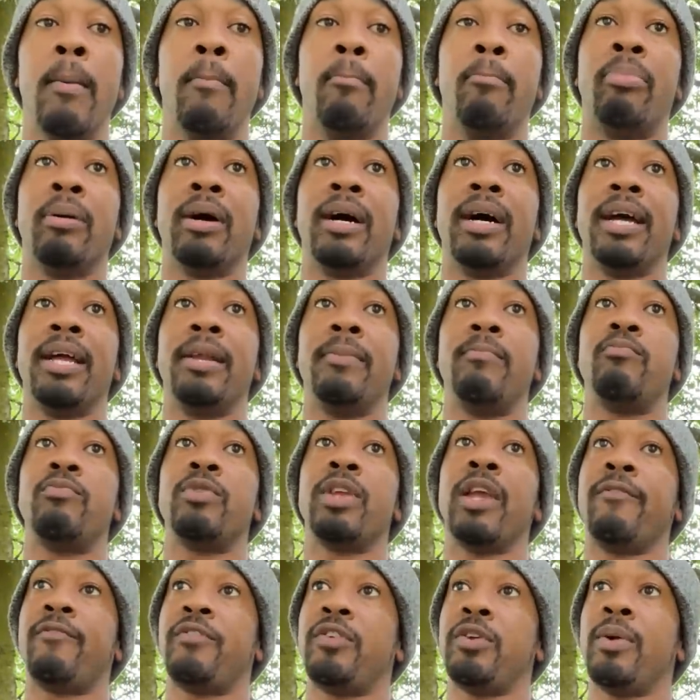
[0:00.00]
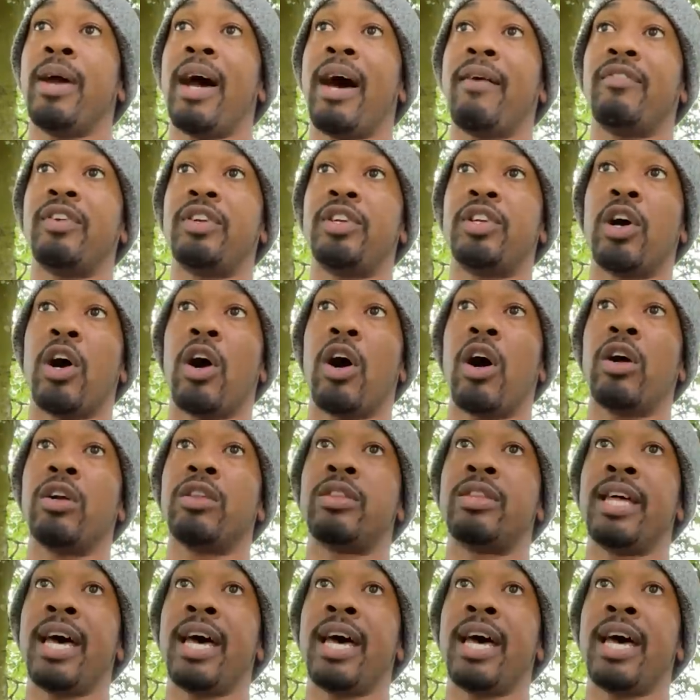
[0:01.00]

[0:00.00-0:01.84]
But if you have a dog